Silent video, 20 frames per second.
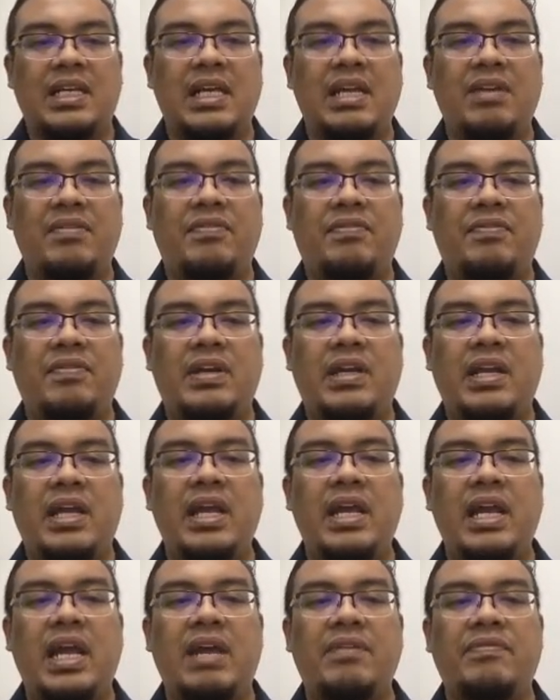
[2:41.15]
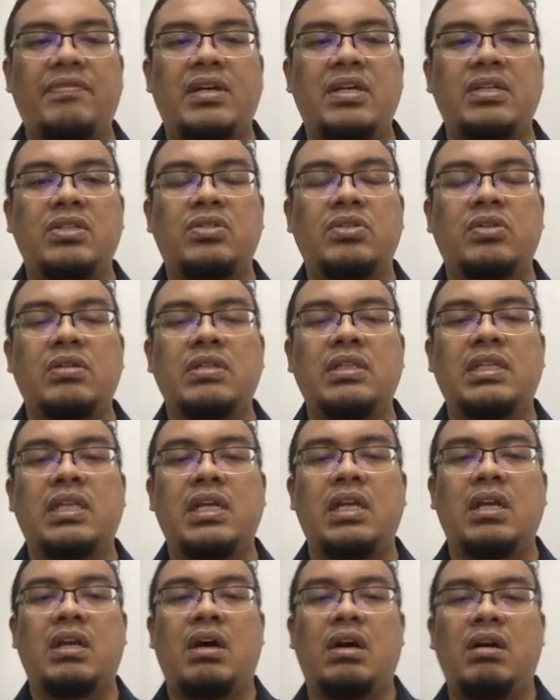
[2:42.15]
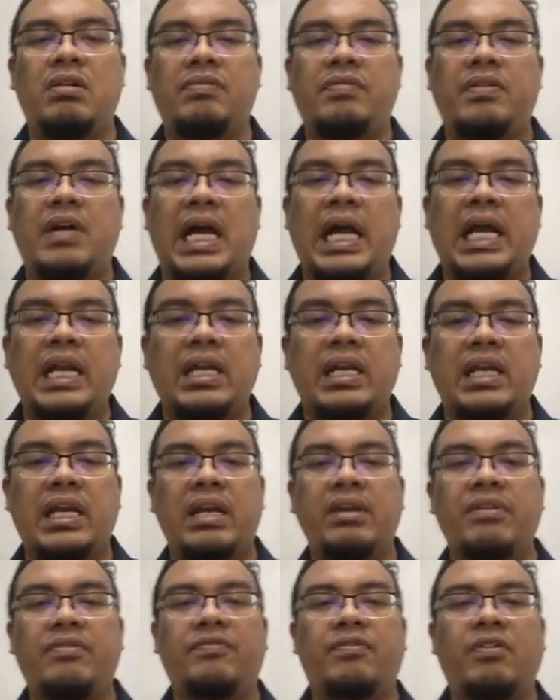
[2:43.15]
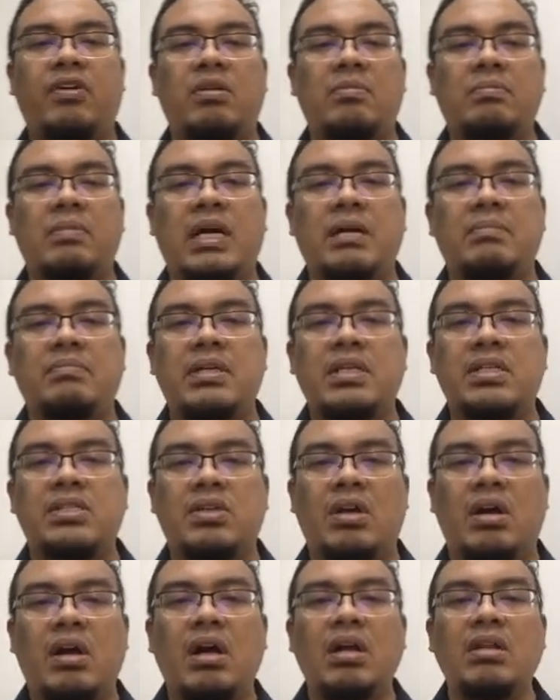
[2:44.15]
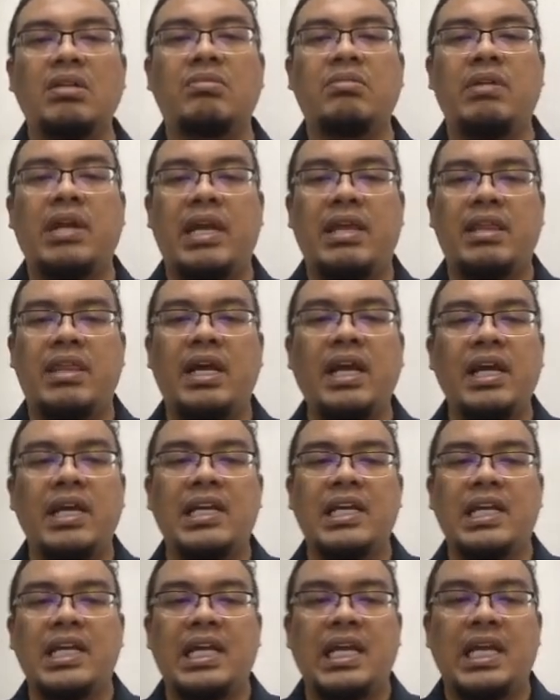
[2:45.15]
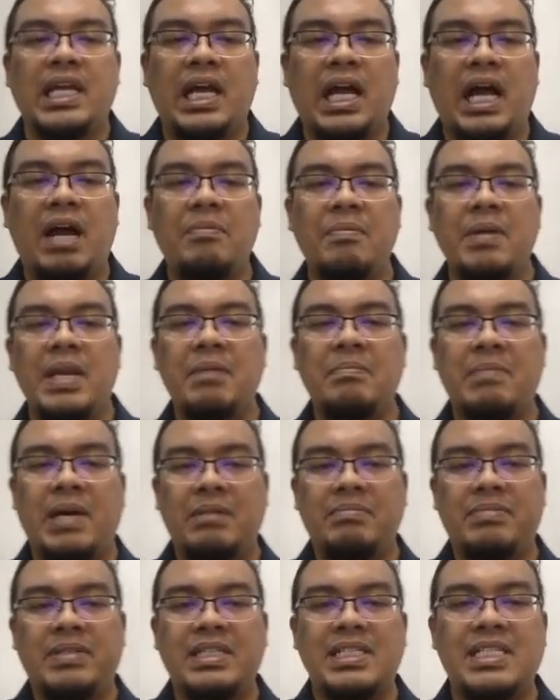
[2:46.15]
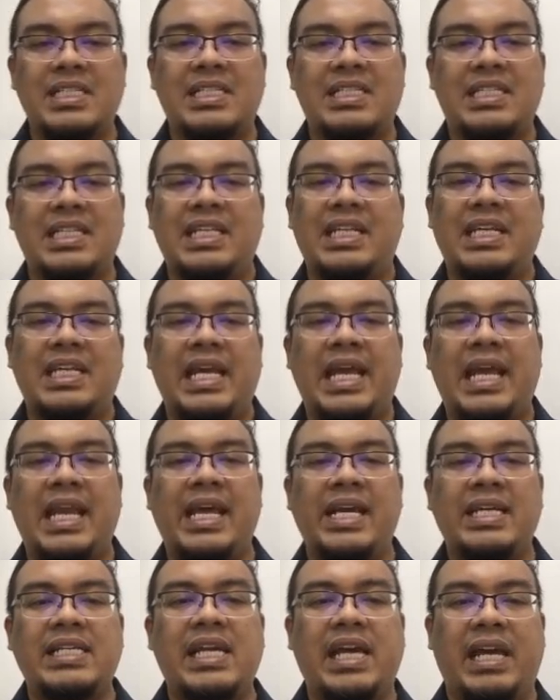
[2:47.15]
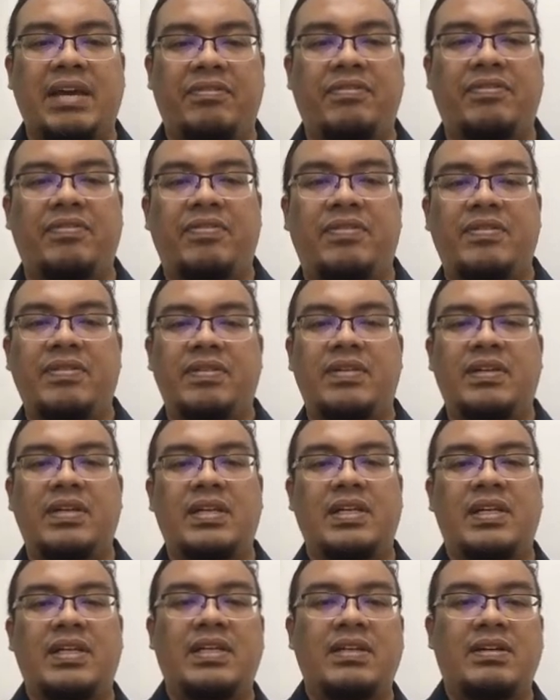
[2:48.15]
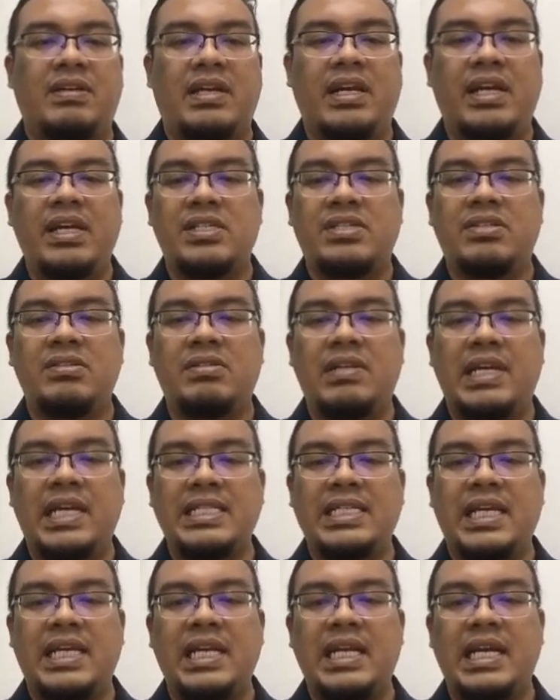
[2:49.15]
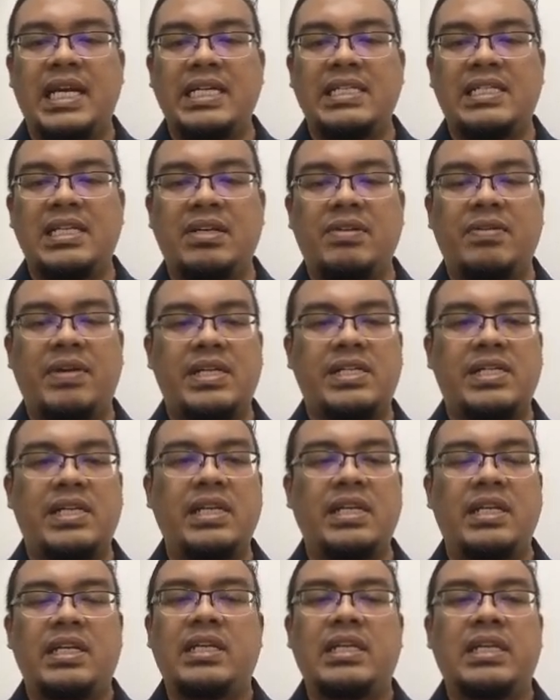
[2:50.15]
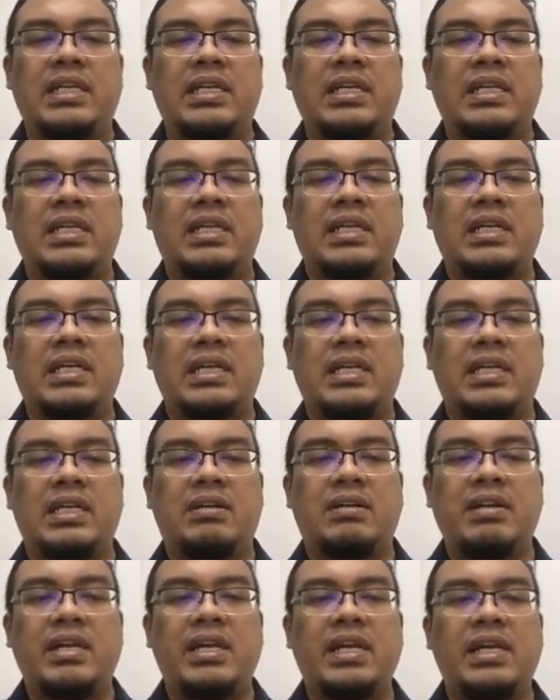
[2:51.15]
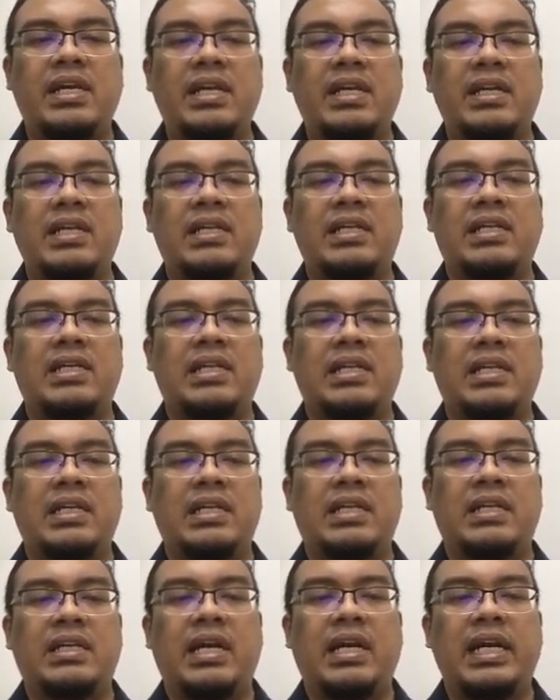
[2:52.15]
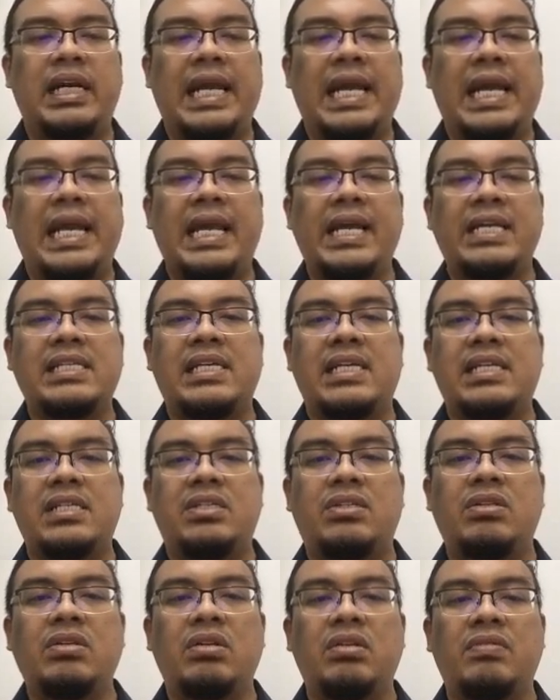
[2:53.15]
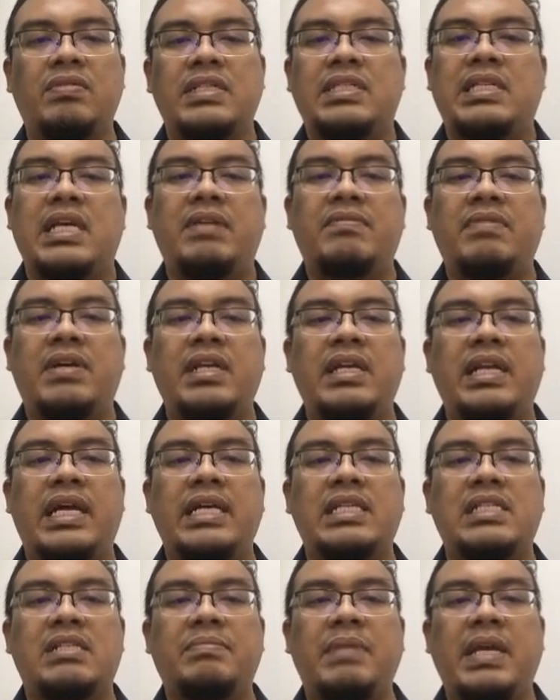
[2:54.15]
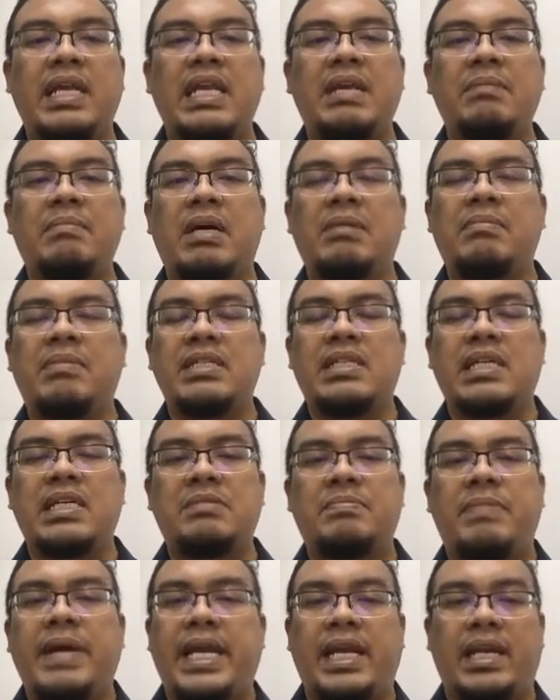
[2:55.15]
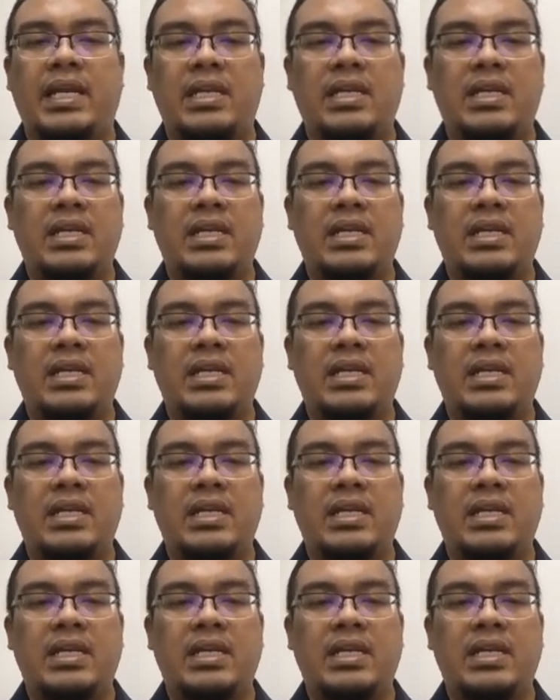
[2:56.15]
If they have a total of 104 marbles altogether, how many marbles did Alex have? Okay, so let's analyze the question. Now here, right, Alex has 2/7 as many marbles as Ben.